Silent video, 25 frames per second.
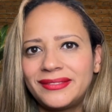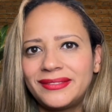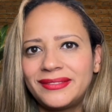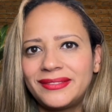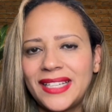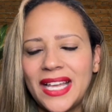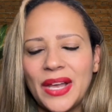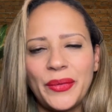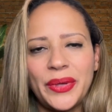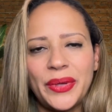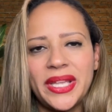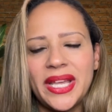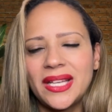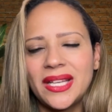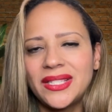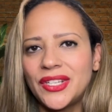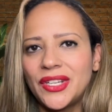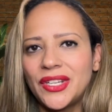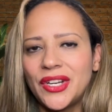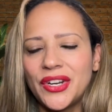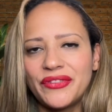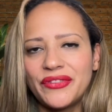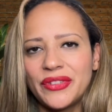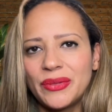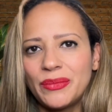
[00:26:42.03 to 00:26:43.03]
and we get to
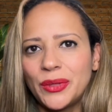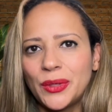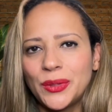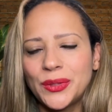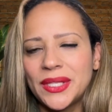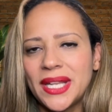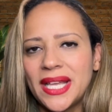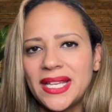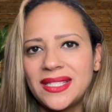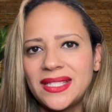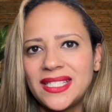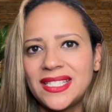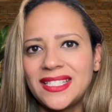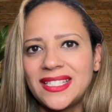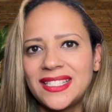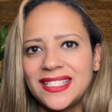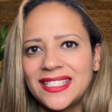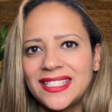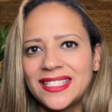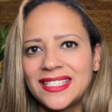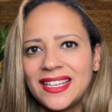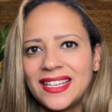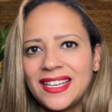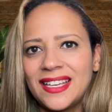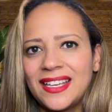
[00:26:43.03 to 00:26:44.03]
learn from those
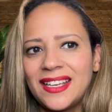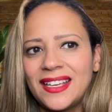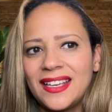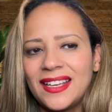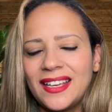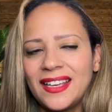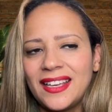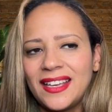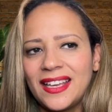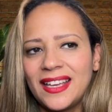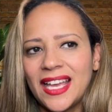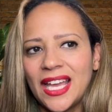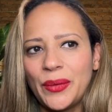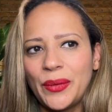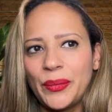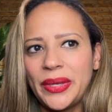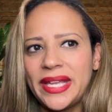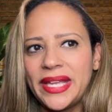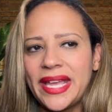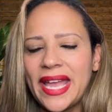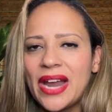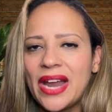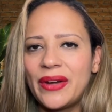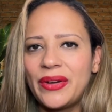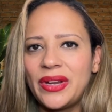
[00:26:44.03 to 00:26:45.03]
lessons. And we
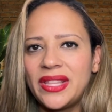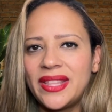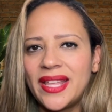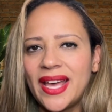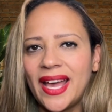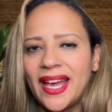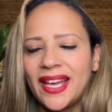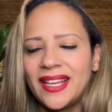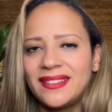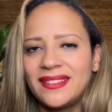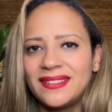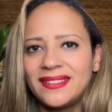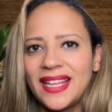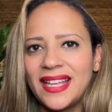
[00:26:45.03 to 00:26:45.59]
carry that